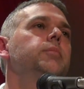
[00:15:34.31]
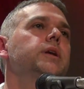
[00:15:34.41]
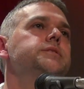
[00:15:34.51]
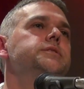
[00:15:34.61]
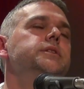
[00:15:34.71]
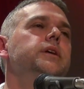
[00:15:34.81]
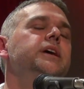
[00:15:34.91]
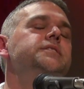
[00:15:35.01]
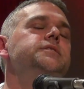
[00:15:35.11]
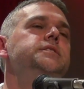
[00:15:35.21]
but
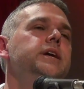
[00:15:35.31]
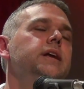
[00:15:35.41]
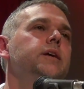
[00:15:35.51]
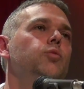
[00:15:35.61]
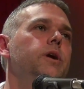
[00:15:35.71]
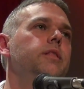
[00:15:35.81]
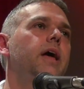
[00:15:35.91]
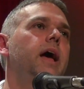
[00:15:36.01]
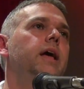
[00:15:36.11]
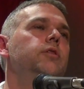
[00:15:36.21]
it's dealing with
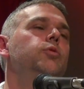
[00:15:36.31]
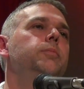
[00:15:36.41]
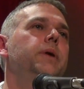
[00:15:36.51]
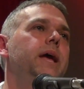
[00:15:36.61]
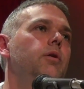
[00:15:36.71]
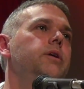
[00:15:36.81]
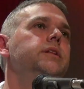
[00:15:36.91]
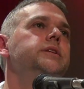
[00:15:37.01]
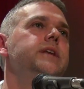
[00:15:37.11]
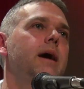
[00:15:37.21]
and
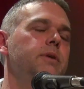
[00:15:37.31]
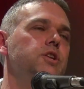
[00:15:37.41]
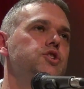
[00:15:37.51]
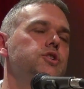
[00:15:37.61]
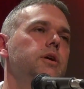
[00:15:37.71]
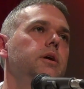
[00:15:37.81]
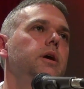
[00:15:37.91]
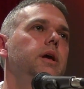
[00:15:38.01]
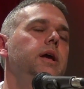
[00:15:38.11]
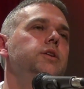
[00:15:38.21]
repairing the damage
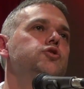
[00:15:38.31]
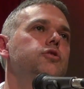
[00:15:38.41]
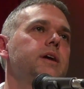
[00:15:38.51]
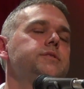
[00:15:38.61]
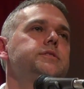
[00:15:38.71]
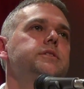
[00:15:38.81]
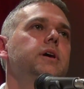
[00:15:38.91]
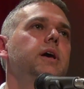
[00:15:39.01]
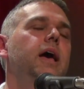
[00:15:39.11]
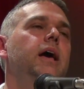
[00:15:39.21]
in trust
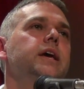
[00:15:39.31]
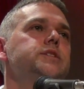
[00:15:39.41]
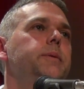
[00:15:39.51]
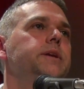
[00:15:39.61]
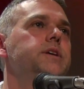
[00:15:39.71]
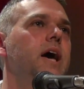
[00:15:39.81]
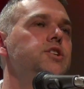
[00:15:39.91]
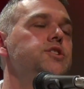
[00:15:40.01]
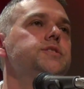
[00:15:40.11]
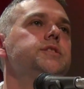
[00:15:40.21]
and
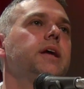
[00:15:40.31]
expectations